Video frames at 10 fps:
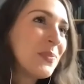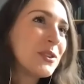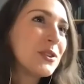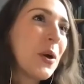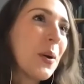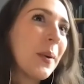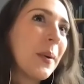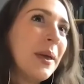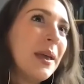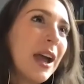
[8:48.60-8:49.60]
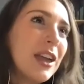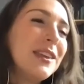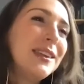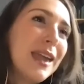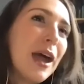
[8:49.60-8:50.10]
And so I
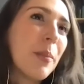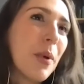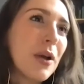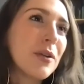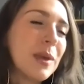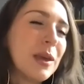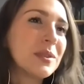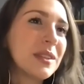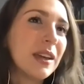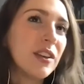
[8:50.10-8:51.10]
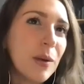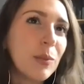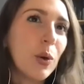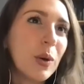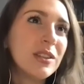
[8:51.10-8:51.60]
think, yeah, part of me was like, if I'm
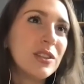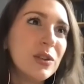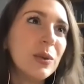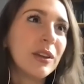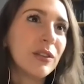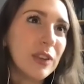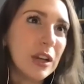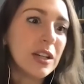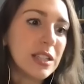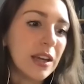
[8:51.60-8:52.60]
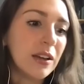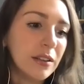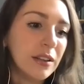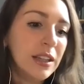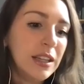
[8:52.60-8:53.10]
going to do like a fairy
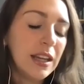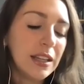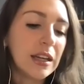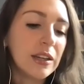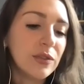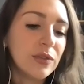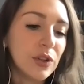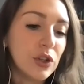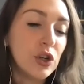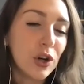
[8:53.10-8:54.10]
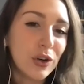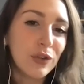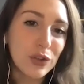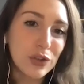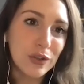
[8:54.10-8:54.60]
tale and kind of a dark
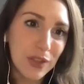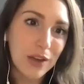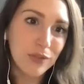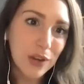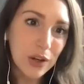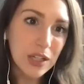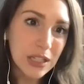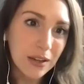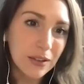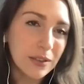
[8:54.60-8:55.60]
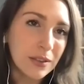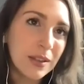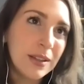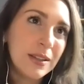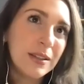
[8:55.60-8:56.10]
version of that fairy tale,
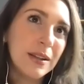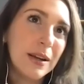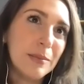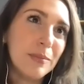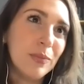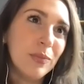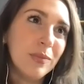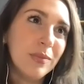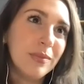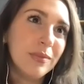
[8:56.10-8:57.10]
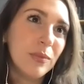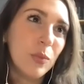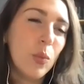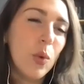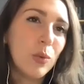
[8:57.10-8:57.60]
um,
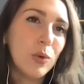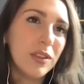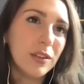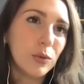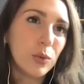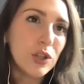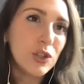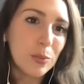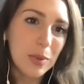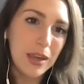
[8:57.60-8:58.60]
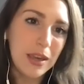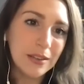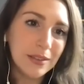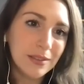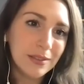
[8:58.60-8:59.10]
what would the creature be?
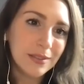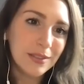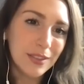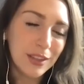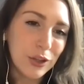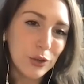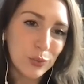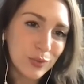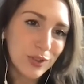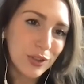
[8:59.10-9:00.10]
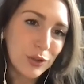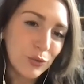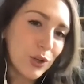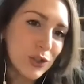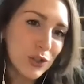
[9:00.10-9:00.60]
Like the
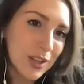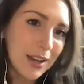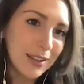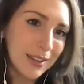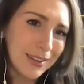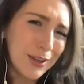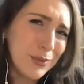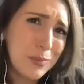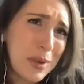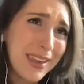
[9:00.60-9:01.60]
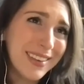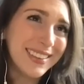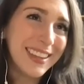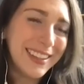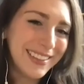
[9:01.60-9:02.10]
creature sidekick, and it would be a
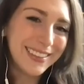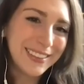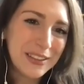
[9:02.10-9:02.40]
like